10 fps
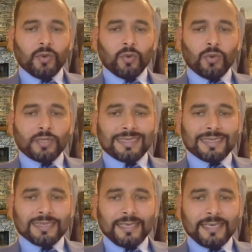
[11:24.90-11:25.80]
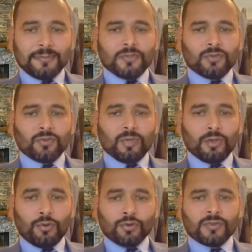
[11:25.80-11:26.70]
which seems to
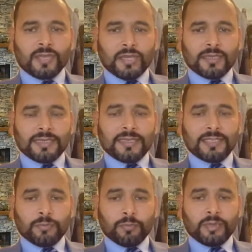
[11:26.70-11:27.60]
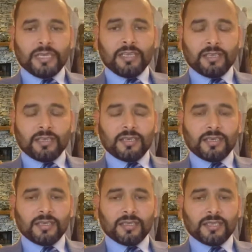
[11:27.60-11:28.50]
be, looks like is
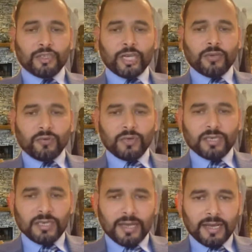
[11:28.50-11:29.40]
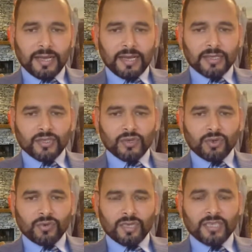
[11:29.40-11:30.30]
a genuine
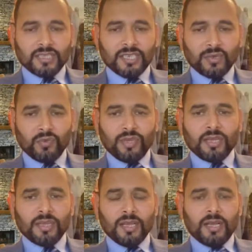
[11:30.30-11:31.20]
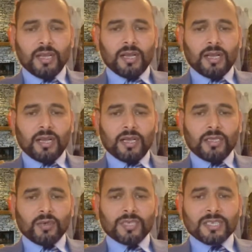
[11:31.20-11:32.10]
story, a genuine,
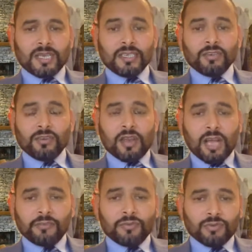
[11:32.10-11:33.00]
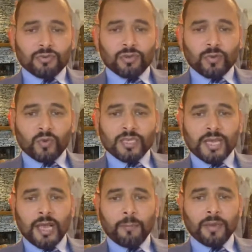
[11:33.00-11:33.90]
you are telling your life story,
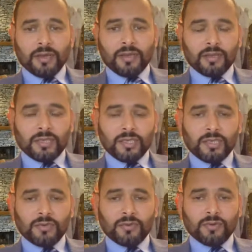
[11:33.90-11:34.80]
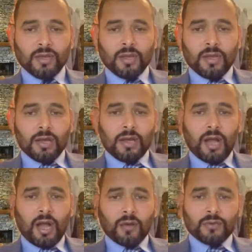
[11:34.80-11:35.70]
what happened to you,
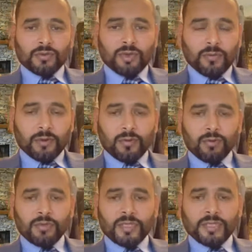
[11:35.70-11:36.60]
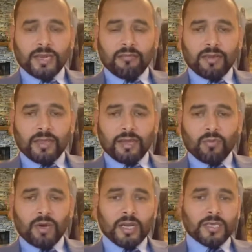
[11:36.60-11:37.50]
how you travel all this area,
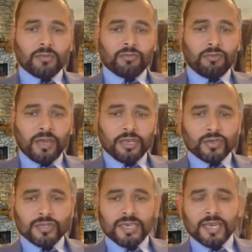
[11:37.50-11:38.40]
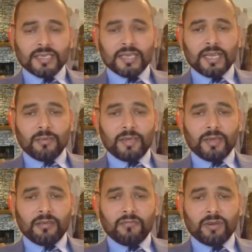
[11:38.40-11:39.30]
why you failed to seek asylum
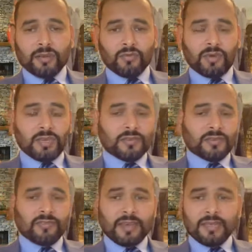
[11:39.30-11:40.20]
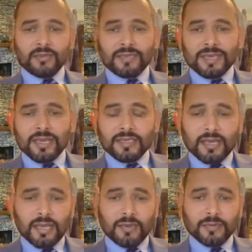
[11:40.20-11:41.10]
in France, why you failed to seek
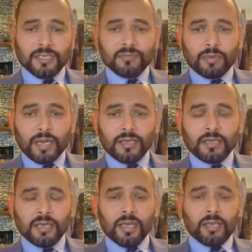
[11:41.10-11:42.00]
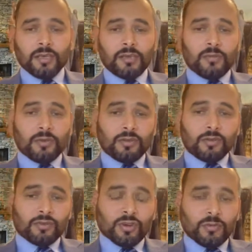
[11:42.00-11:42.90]
asylum in Spain, because
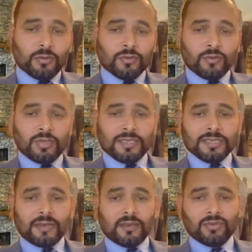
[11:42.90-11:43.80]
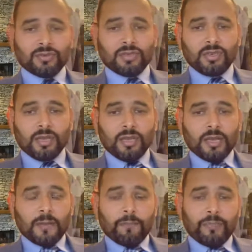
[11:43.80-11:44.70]
you travel through this country.
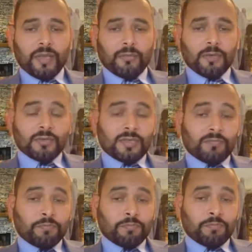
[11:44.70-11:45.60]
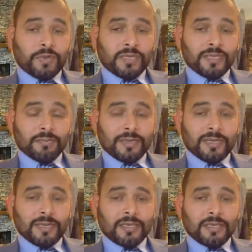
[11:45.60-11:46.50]
Because the
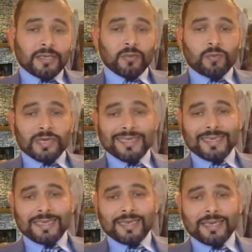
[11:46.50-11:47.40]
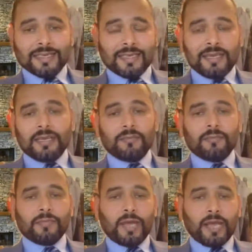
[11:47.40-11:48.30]
principle is you must seek an
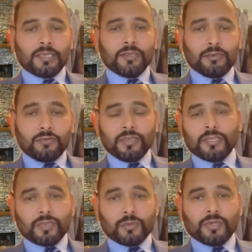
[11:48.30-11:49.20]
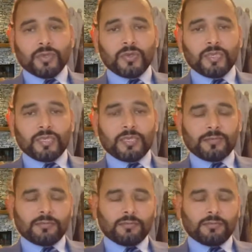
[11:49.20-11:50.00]
asylum at your first opportunity.